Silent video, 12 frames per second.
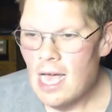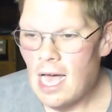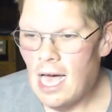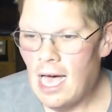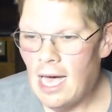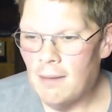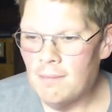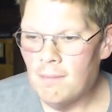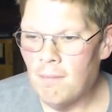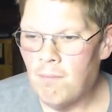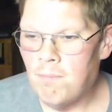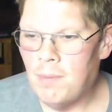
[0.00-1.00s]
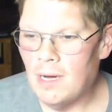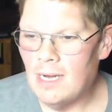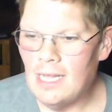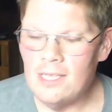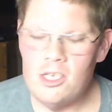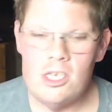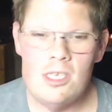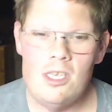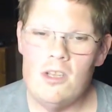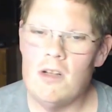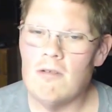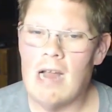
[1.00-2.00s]
um, but it's
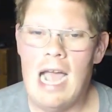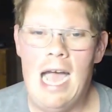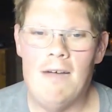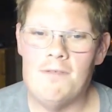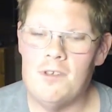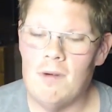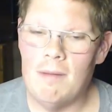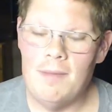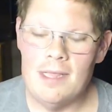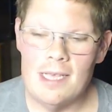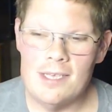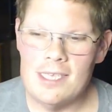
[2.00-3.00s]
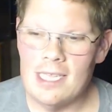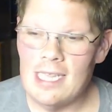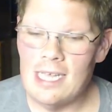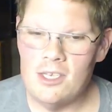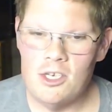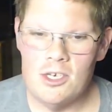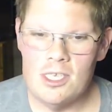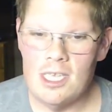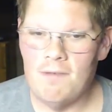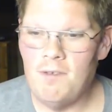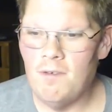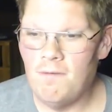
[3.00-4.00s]
you don't have to. I mean, like I said, that's just
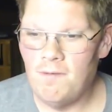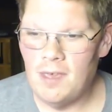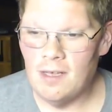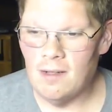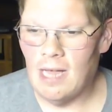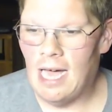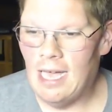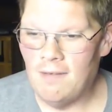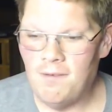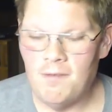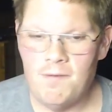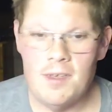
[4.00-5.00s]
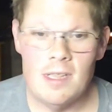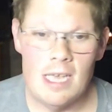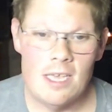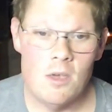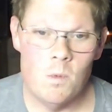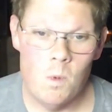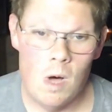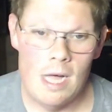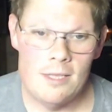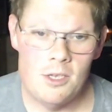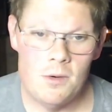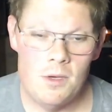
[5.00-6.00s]
if you feel uh, if you feel like you
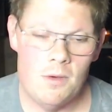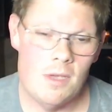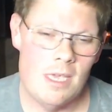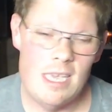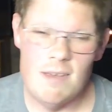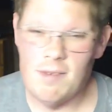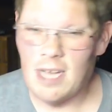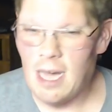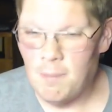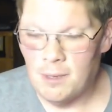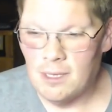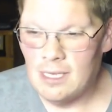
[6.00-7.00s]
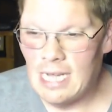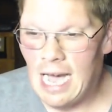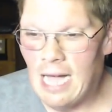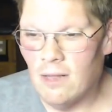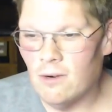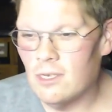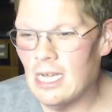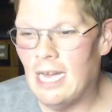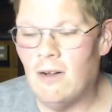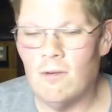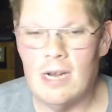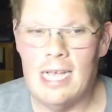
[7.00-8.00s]
want to, you can give a couple of dollars. I
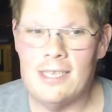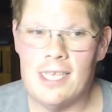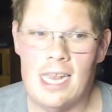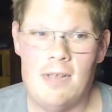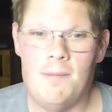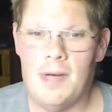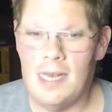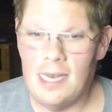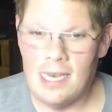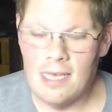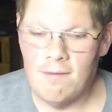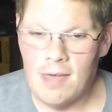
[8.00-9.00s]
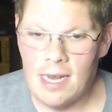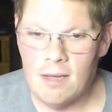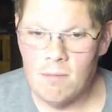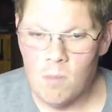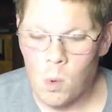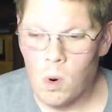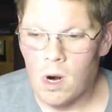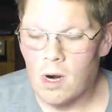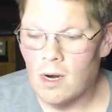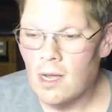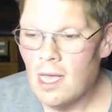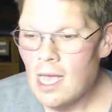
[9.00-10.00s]
don't ask anybody to give any
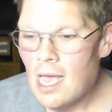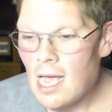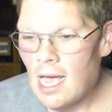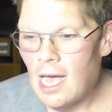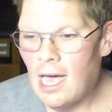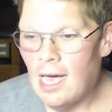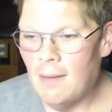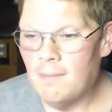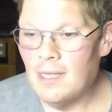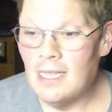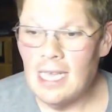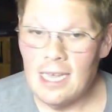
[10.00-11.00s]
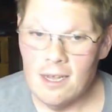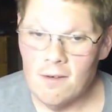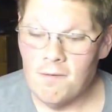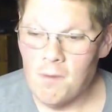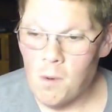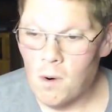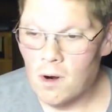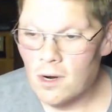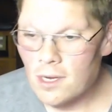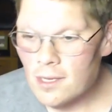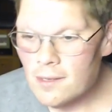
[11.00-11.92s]
more um, than they can afford.